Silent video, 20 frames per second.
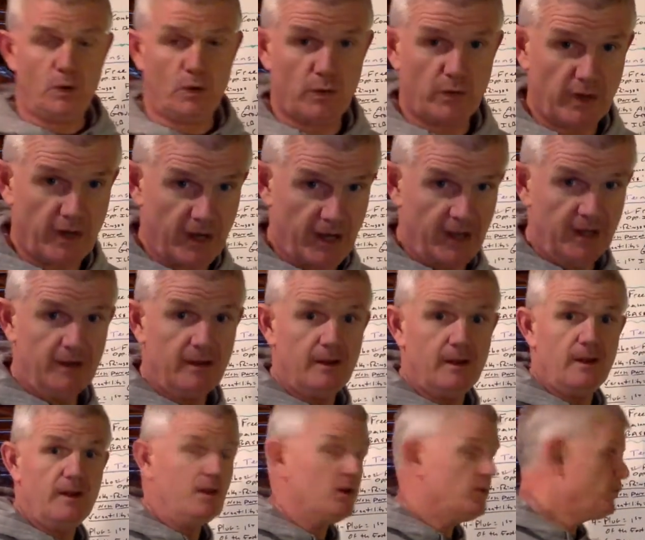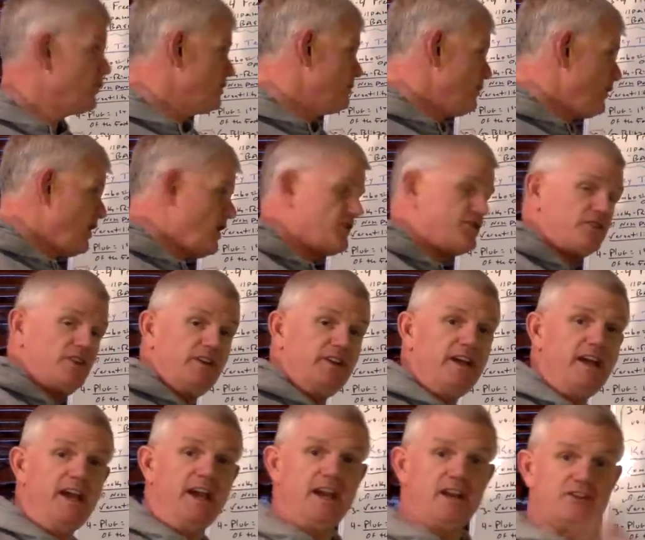Okay? When the ball's on
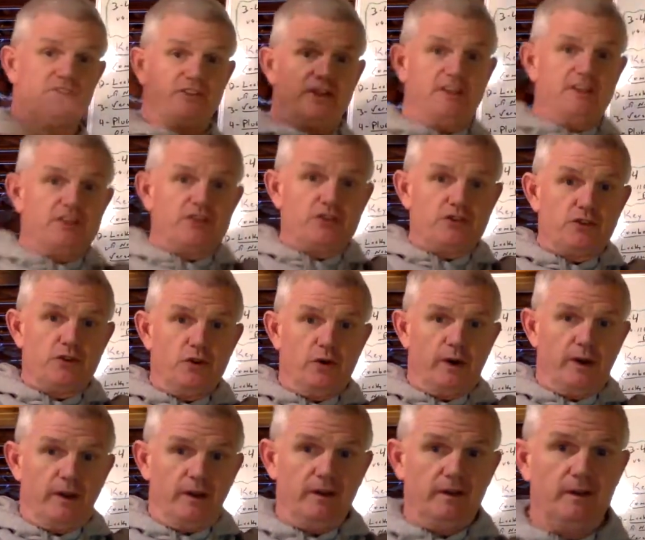the hash, they just do it.